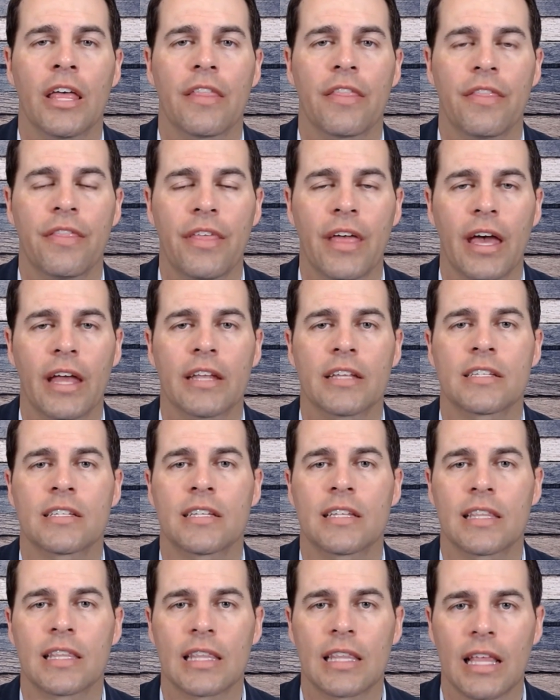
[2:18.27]
that is
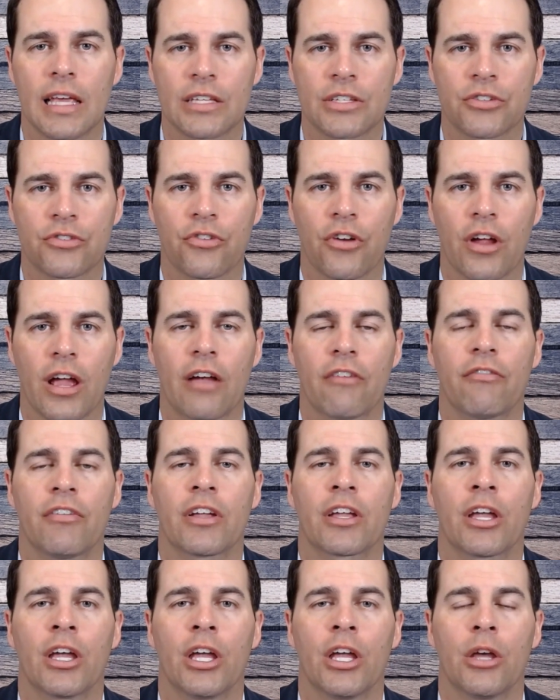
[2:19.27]
less
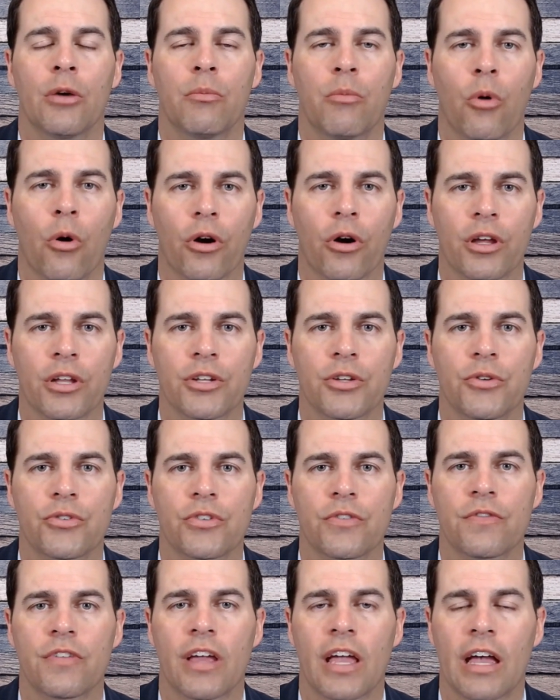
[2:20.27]
traffic, more
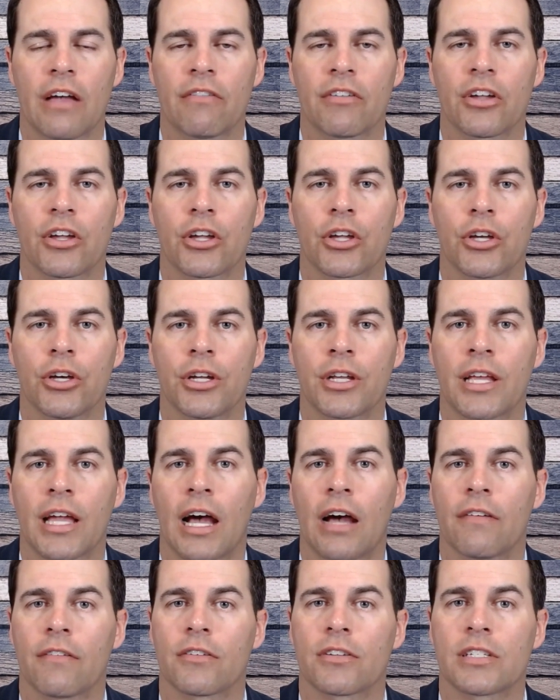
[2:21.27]
conducive to having a good
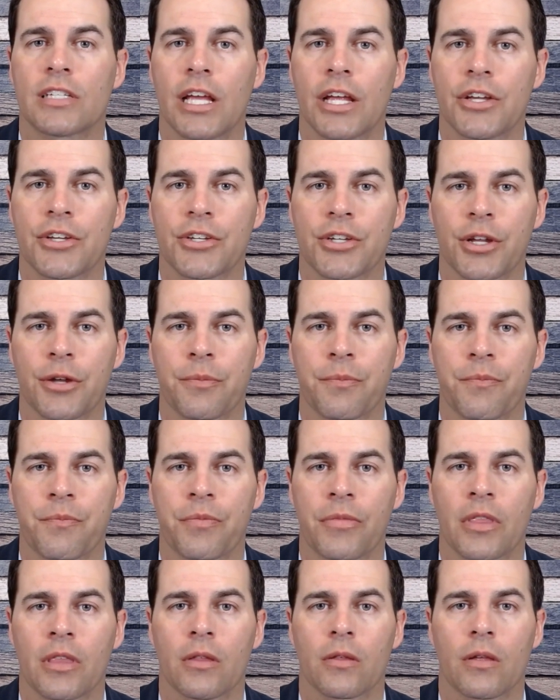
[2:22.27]
conversation.
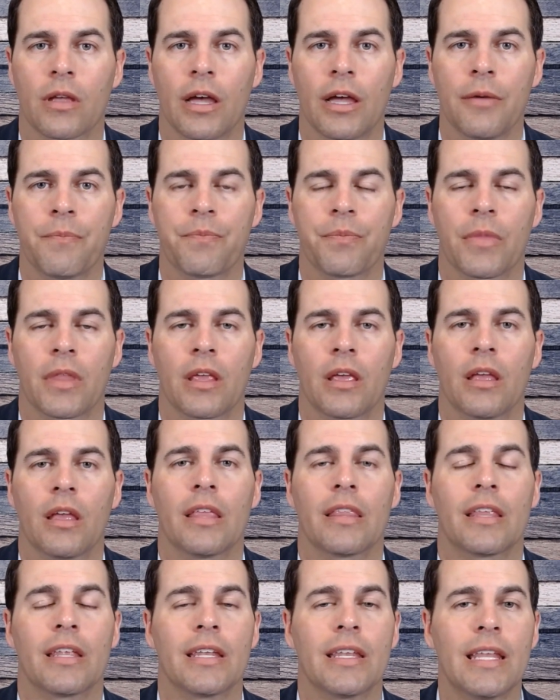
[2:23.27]
Okay?
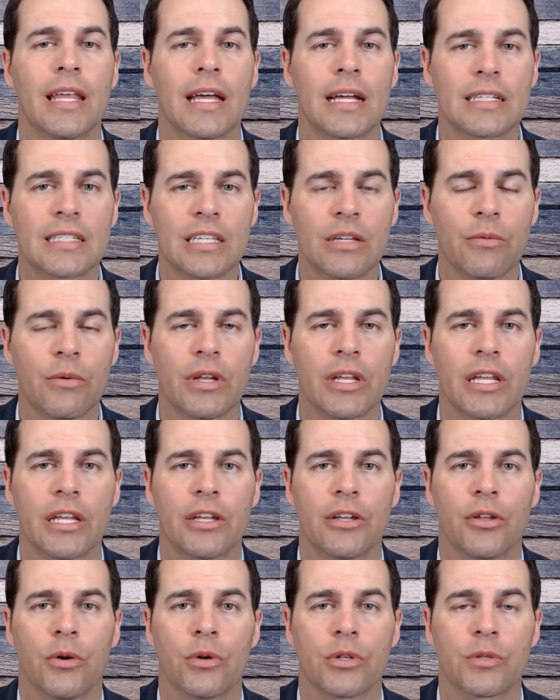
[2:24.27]
The next thing we need to
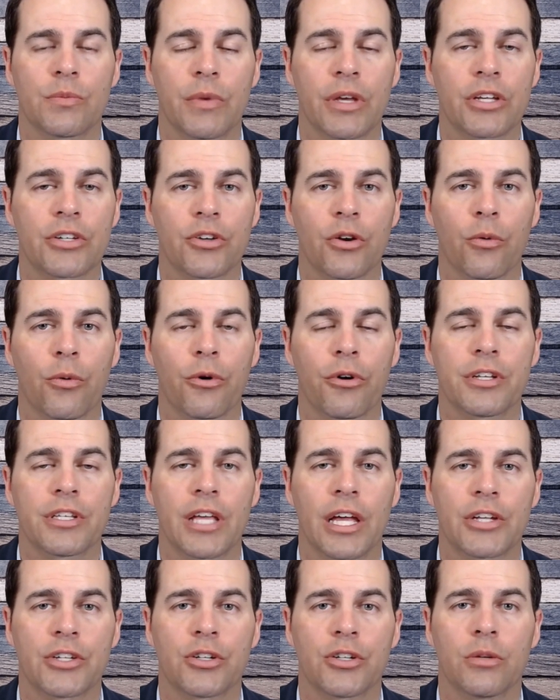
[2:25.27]
do is make sure we're
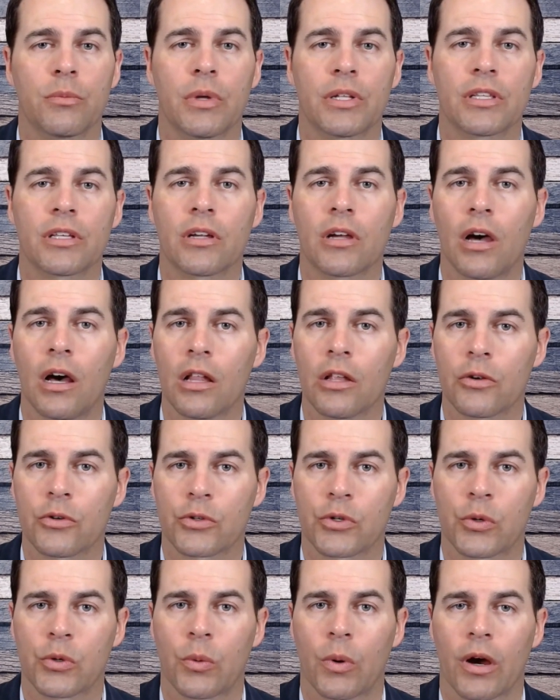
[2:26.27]
intentional about the colors
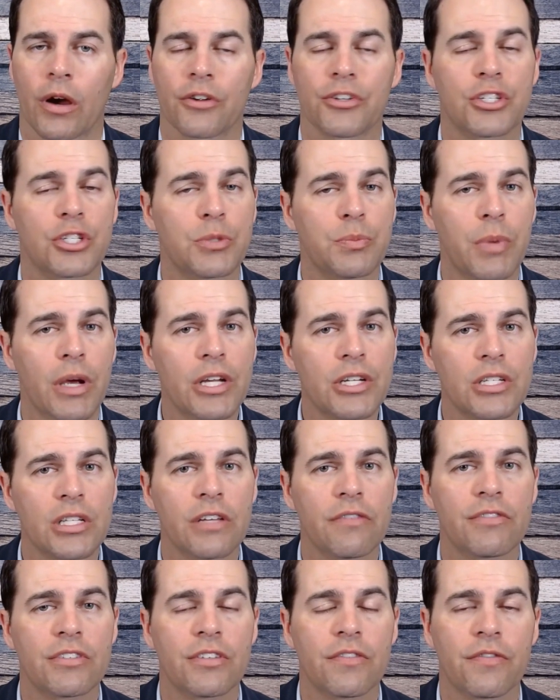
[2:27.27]
we wear, especially
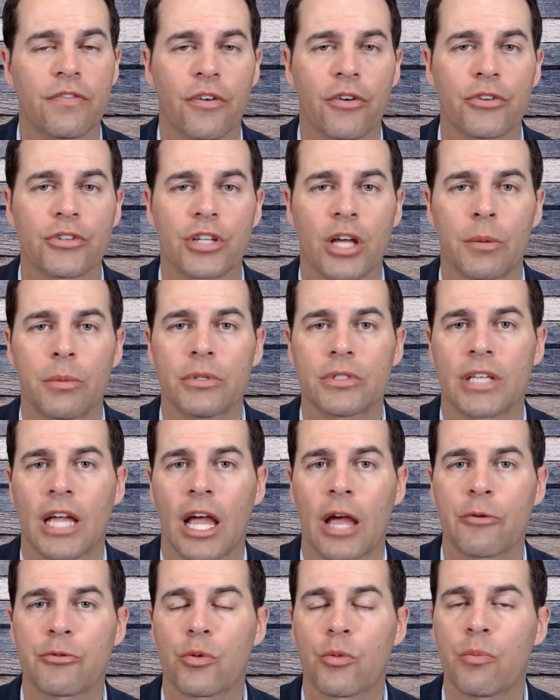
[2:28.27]
if it's the first couple
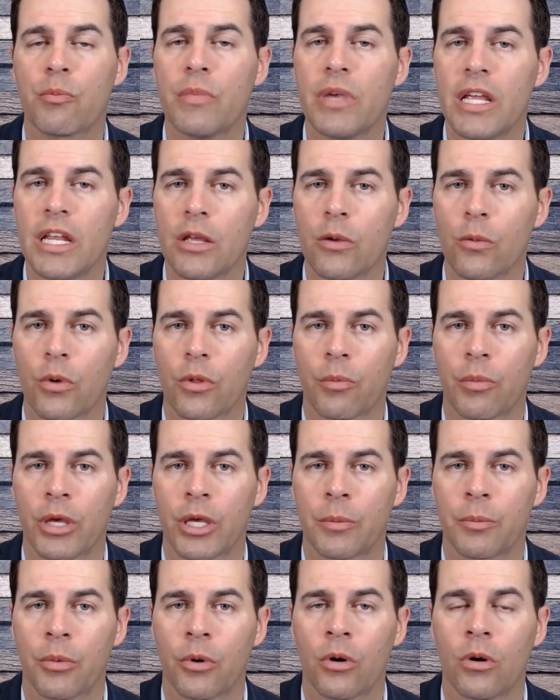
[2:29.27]
times we're meeting with
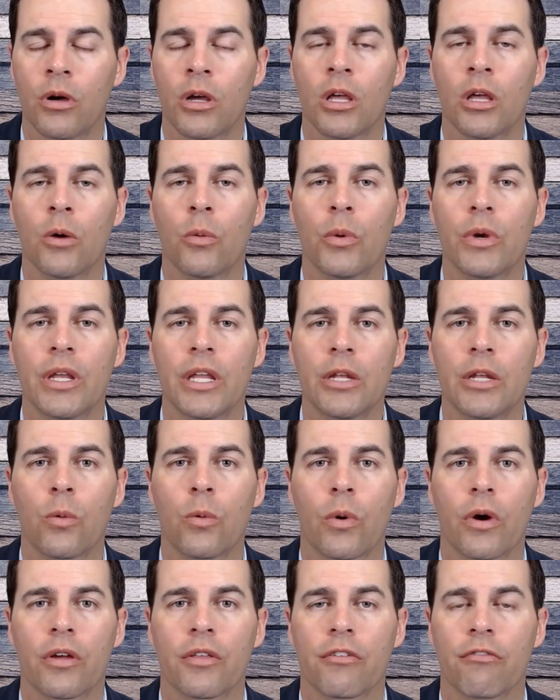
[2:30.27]
people. We need to
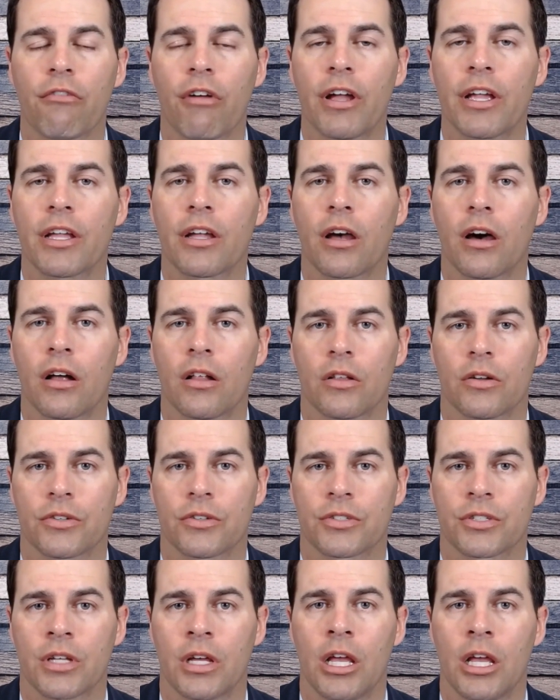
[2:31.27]
wear the right
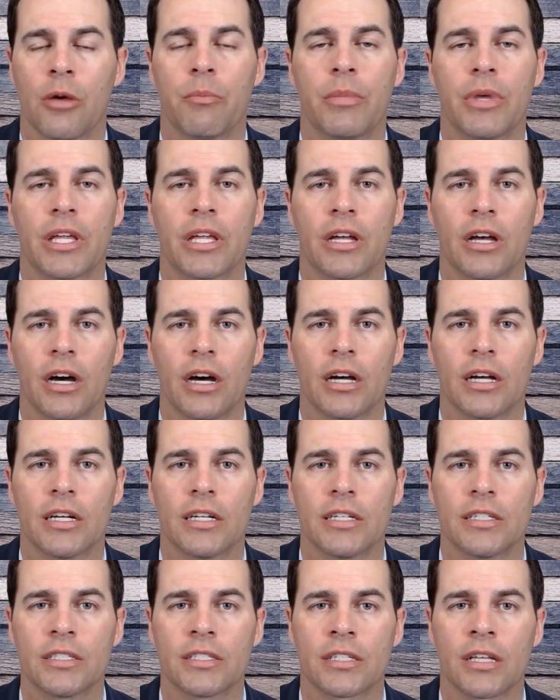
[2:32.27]
colors
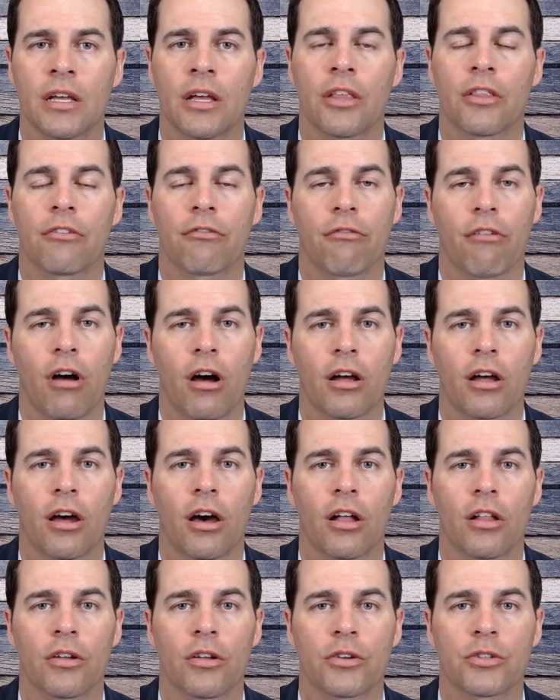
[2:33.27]
because the wrong
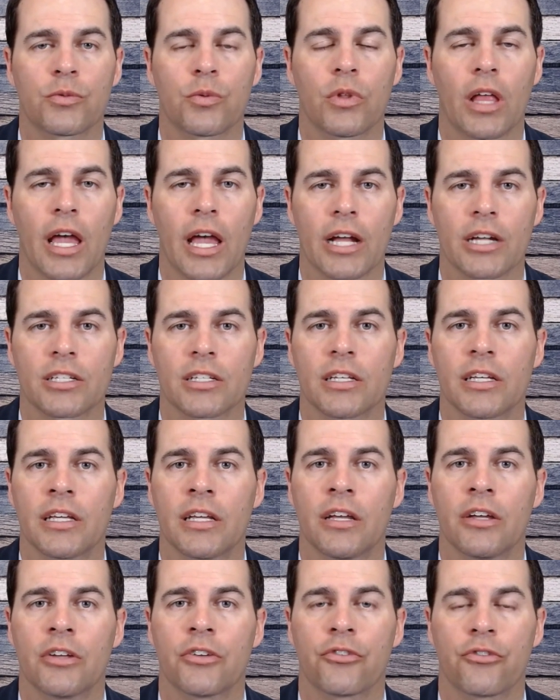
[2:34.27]
colors will actually
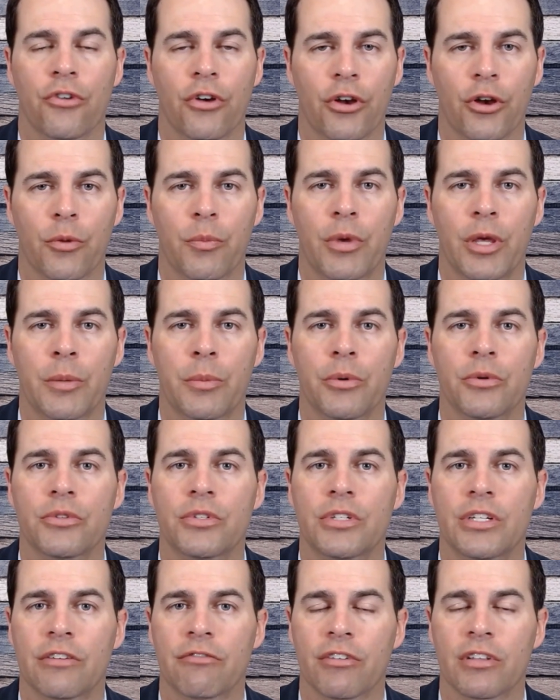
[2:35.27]
trigger people
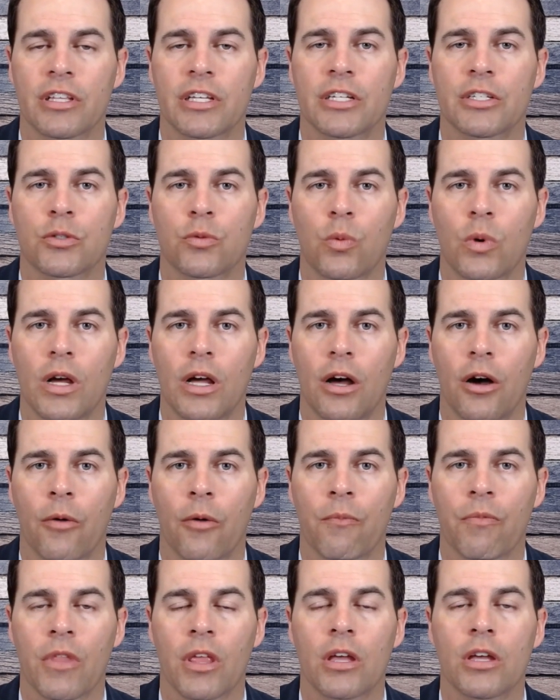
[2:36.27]
differently as well.
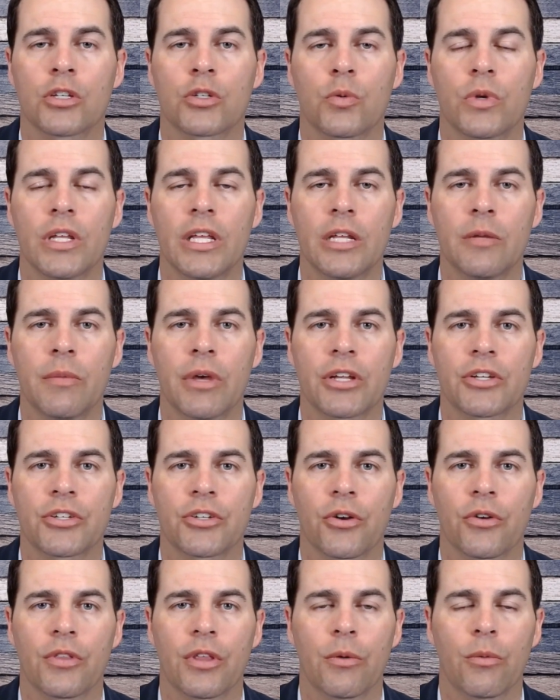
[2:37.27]
So we need to make
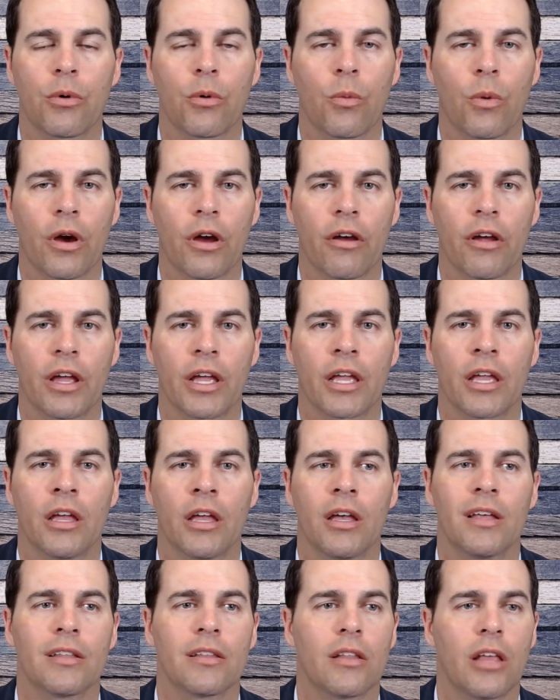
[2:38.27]
sure that we're wearing
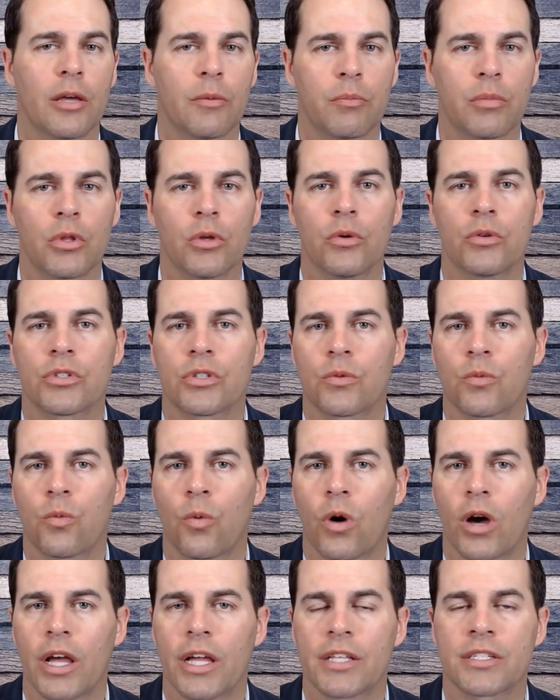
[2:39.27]
light blues and
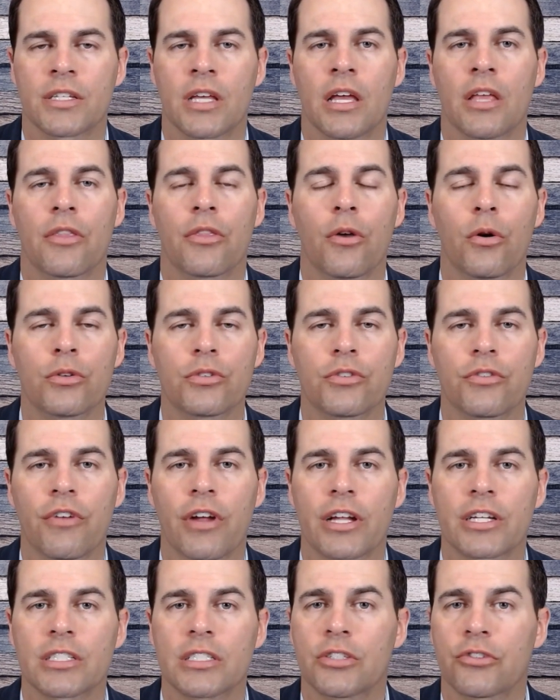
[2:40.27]
whites. Those are
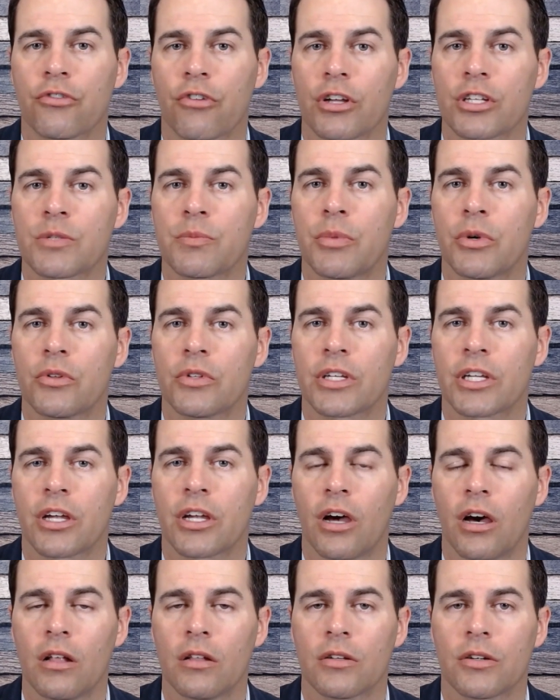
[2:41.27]
actually trust-building
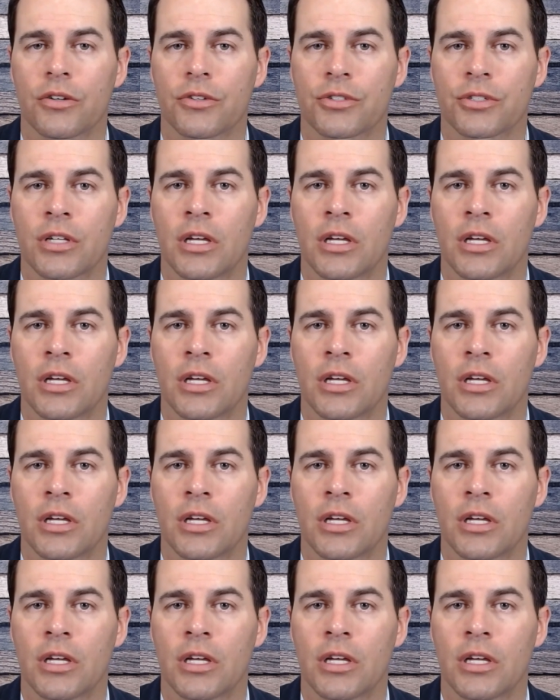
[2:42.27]
colors.